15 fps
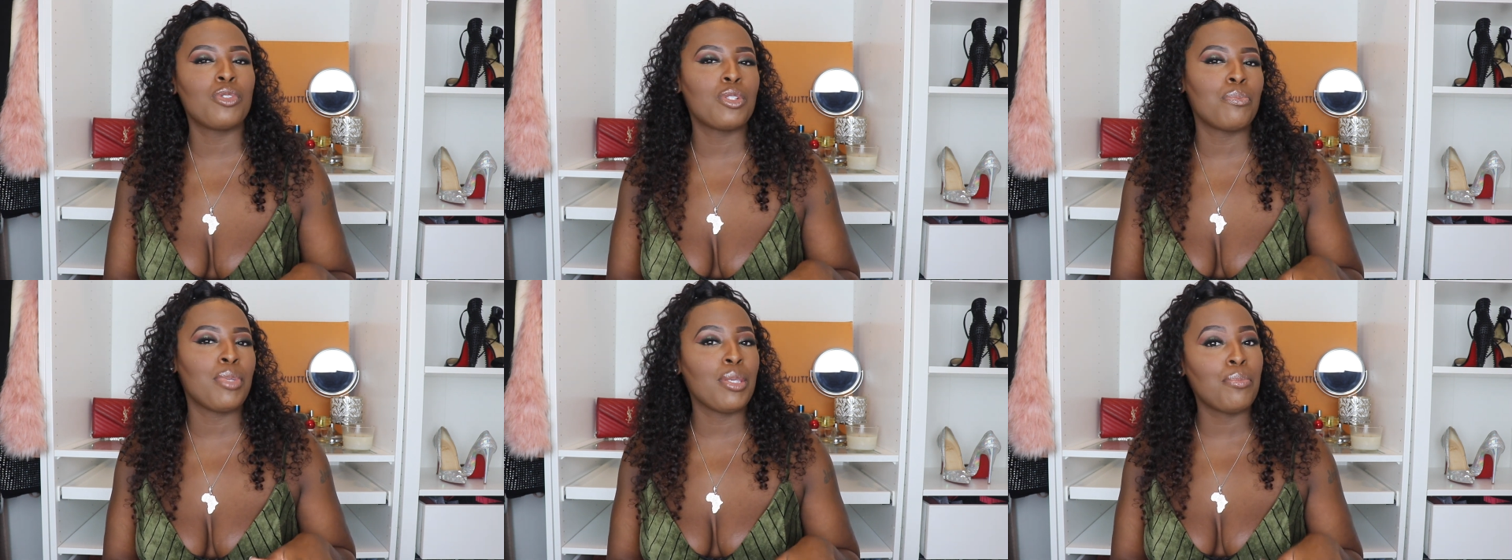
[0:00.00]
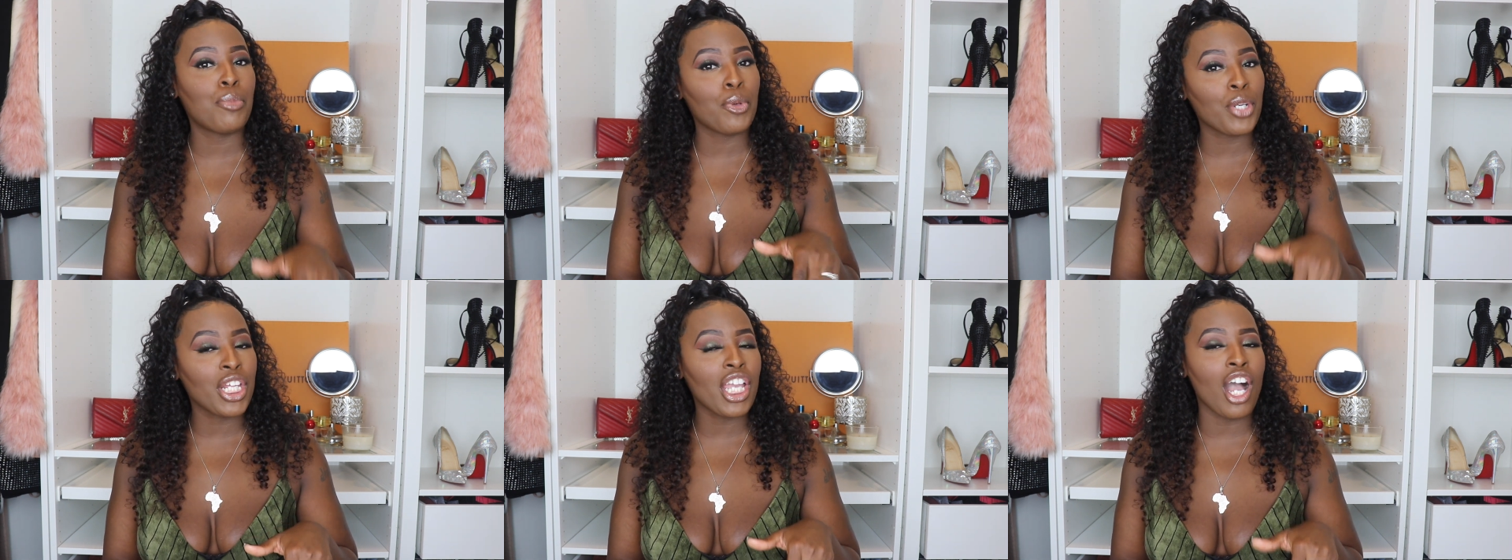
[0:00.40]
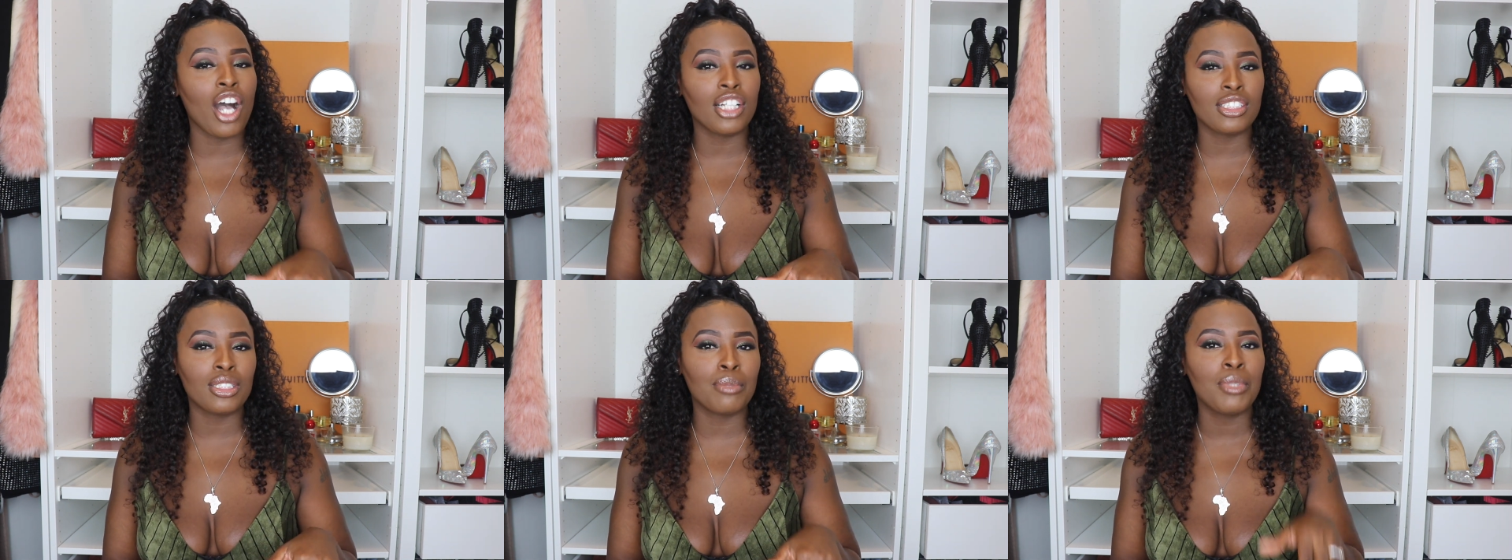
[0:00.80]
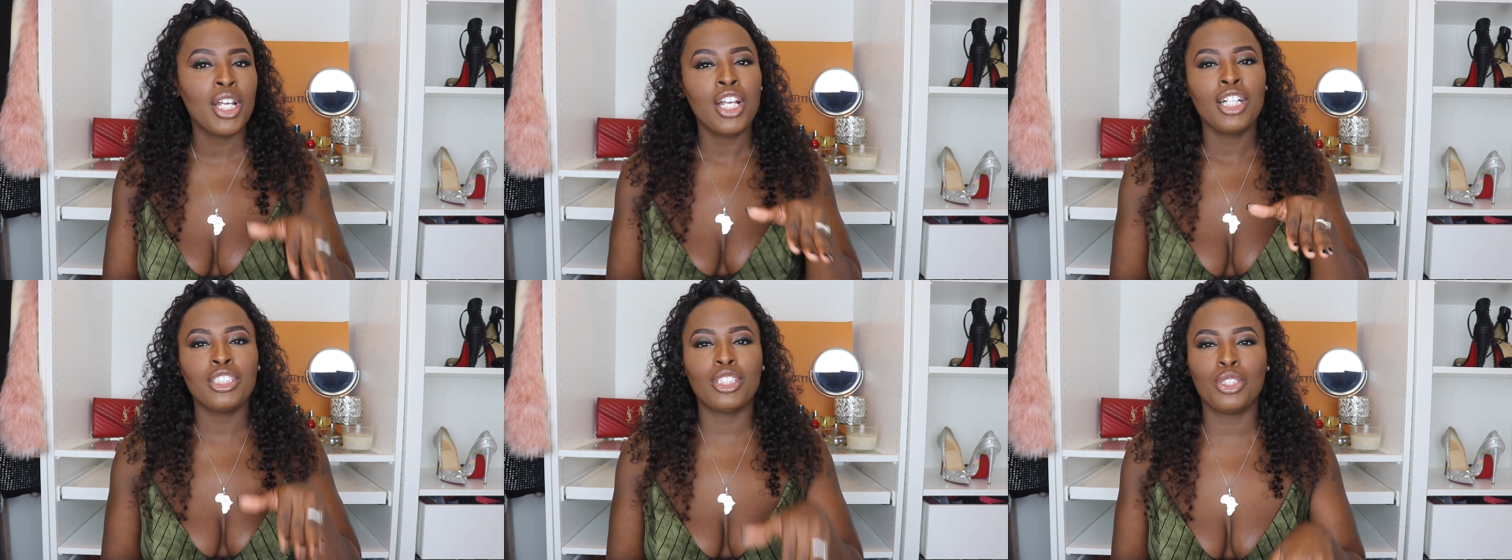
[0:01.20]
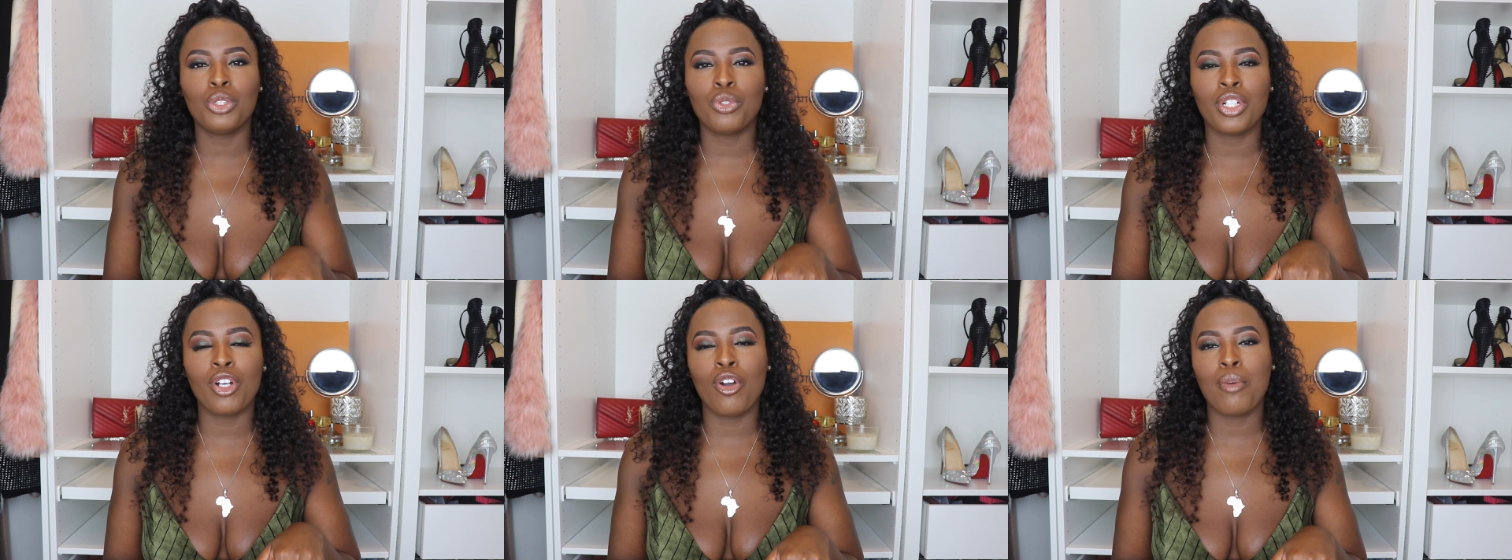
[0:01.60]
would be pretty awesome to
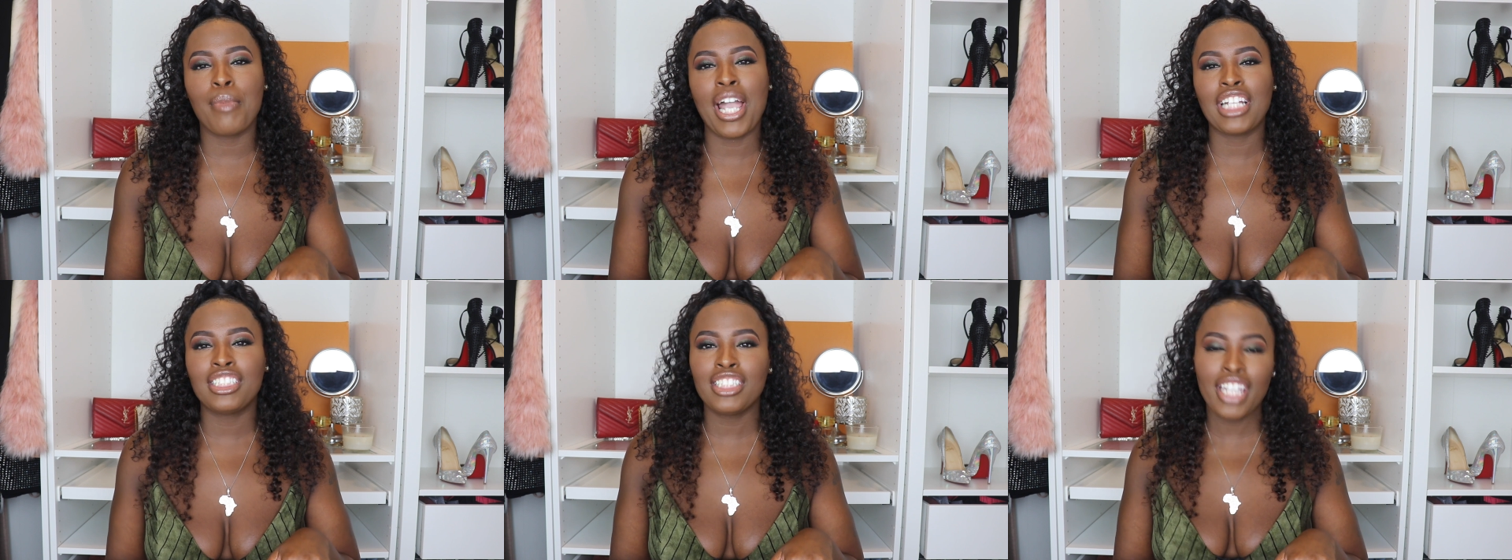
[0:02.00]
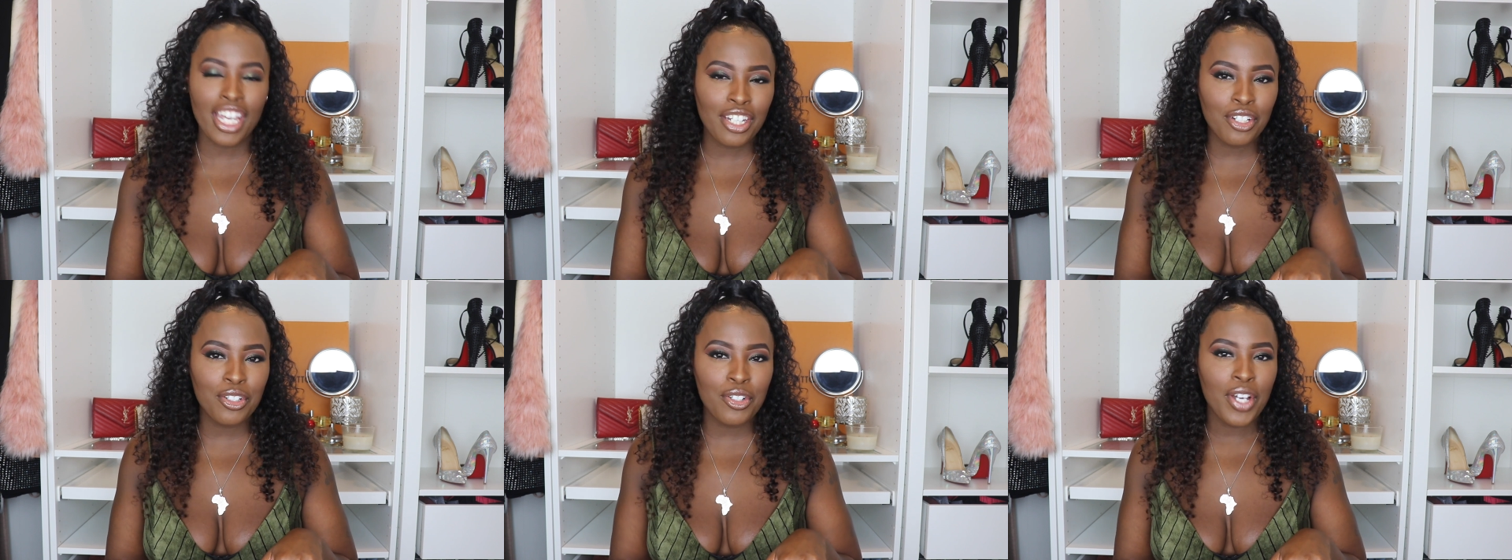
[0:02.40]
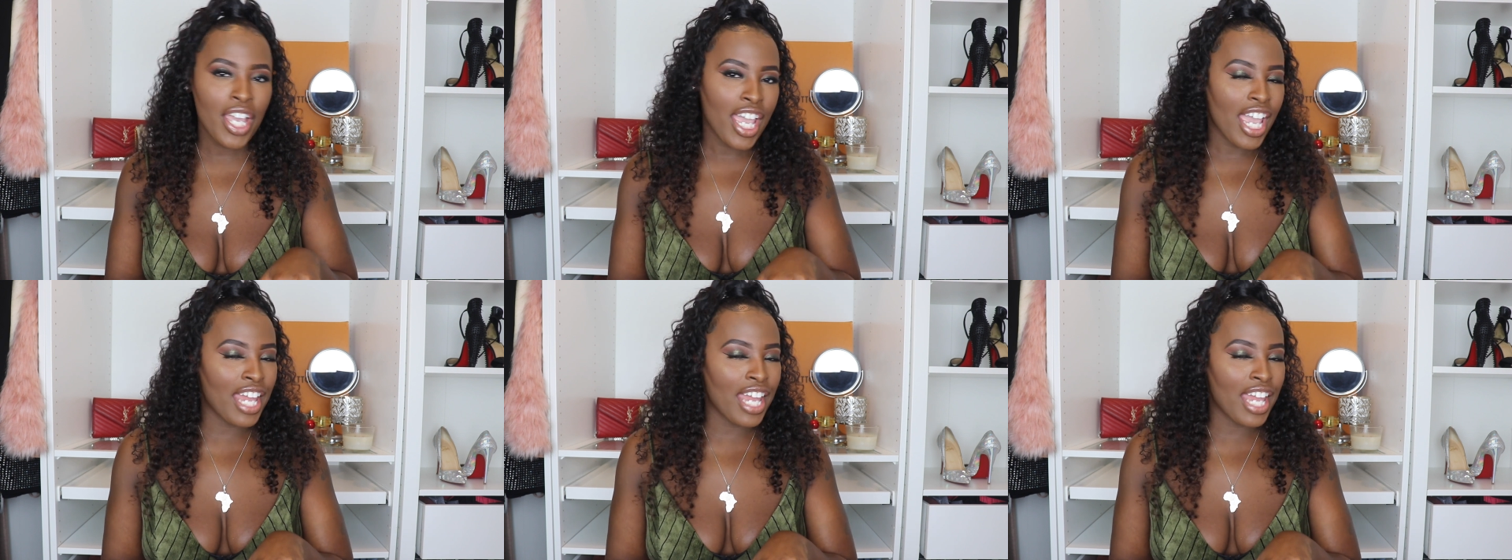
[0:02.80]
do it on my channel,